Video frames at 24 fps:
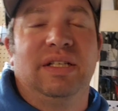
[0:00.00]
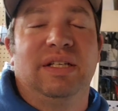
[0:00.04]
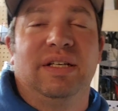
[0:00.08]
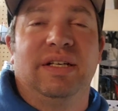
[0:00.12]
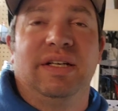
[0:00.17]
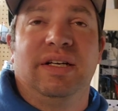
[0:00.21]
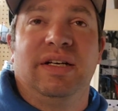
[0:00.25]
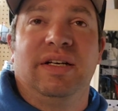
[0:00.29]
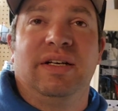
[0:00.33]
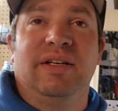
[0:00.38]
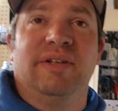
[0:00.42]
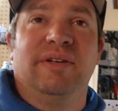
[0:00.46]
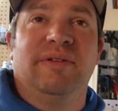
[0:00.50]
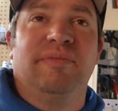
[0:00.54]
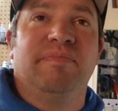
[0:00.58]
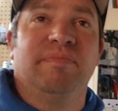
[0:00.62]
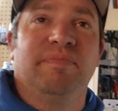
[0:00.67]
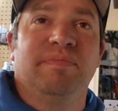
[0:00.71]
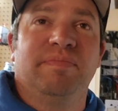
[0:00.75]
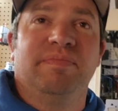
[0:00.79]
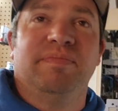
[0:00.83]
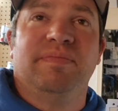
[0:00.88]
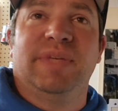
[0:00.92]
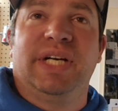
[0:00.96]

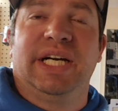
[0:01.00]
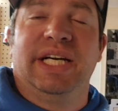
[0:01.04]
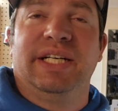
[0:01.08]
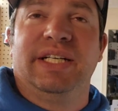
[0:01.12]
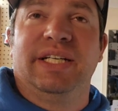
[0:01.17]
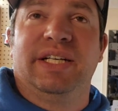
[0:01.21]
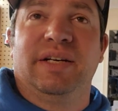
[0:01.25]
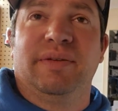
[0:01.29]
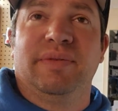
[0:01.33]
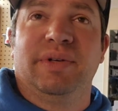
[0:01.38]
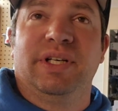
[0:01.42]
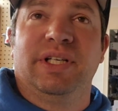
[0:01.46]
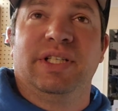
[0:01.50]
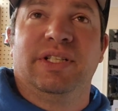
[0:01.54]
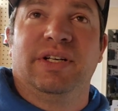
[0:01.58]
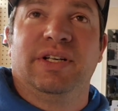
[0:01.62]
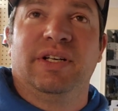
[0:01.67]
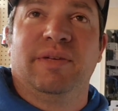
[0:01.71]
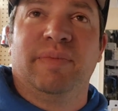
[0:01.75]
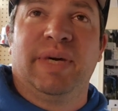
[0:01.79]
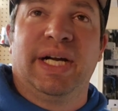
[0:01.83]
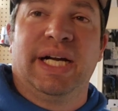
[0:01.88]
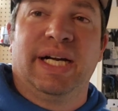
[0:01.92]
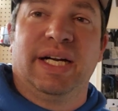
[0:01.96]
um, I had to come here to
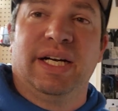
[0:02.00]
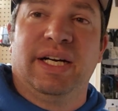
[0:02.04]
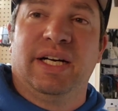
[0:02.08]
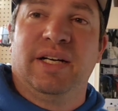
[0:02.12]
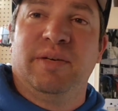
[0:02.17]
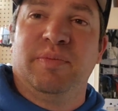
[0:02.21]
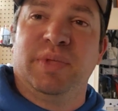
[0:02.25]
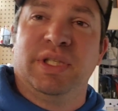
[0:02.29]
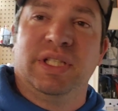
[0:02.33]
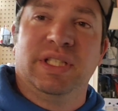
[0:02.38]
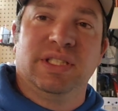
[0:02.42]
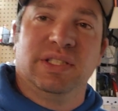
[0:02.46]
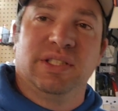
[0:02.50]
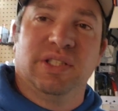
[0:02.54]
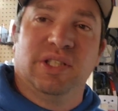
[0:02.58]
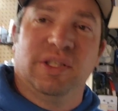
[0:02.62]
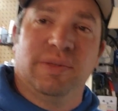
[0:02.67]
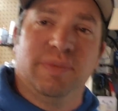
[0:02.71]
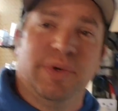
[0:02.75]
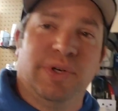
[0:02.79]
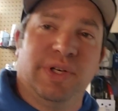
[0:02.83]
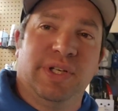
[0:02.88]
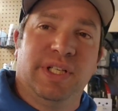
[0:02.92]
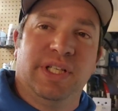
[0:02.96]
turn it back on because the
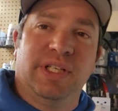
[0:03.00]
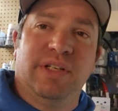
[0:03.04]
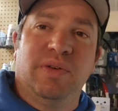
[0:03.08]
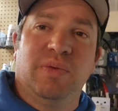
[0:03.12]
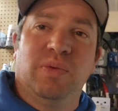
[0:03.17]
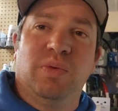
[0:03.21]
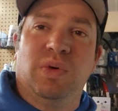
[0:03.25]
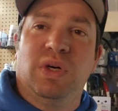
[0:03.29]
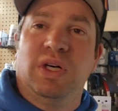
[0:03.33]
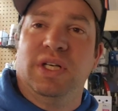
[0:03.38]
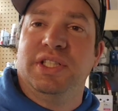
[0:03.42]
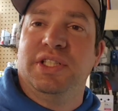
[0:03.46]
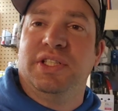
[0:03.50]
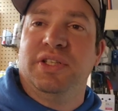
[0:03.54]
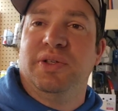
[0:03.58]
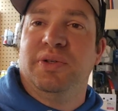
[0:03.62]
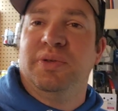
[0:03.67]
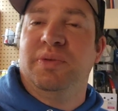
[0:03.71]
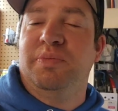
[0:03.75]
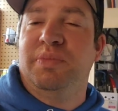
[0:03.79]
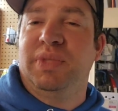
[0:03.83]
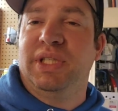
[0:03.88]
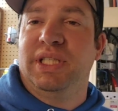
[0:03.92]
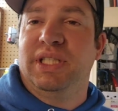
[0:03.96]
homeowner didn't want
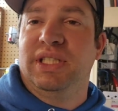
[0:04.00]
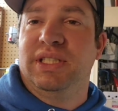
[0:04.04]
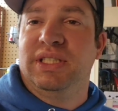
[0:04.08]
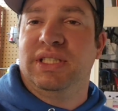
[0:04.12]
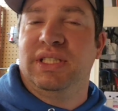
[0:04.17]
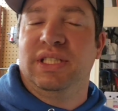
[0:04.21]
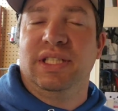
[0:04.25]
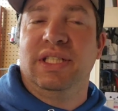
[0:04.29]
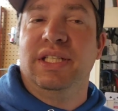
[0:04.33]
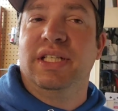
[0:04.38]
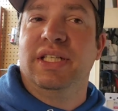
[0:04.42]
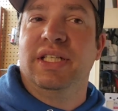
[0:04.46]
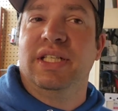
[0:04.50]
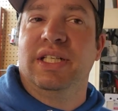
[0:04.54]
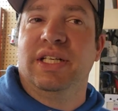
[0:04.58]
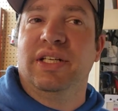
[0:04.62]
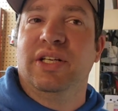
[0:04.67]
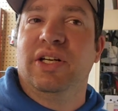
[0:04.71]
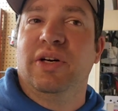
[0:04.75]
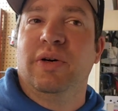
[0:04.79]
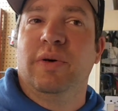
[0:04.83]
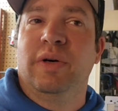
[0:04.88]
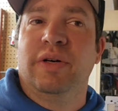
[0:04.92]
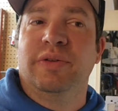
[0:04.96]
to because he
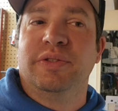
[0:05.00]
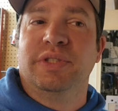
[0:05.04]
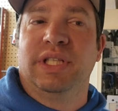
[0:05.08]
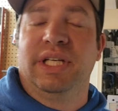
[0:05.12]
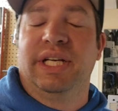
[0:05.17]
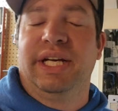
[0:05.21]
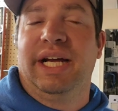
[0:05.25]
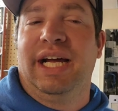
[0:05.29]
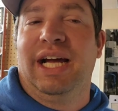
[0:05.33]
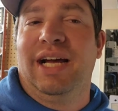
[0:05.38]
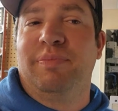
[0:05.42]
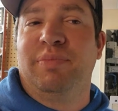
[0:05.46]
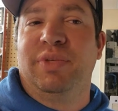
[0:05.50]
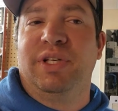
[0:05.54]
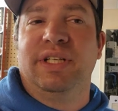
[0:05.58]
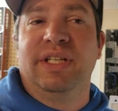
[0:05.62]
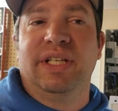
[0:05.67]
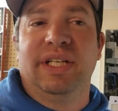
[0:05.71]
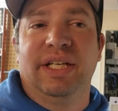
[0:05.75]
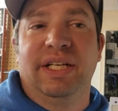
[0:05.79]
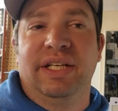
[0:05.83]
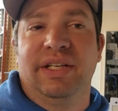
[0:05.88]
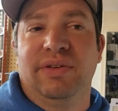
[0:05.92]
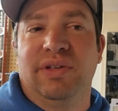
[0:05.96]
didn't know what was going to
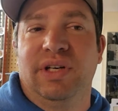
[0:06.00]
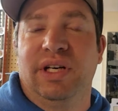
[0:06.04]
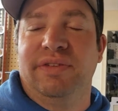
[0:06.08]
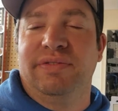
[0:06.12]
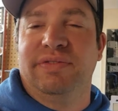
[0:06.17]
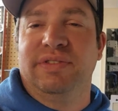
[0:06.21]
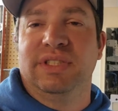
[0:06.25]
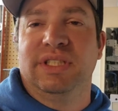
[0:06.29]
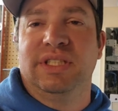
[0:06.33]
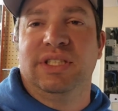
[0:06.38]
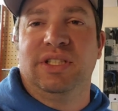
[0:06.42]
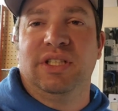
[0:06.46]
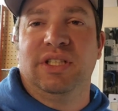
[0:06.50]
happen, and rightfully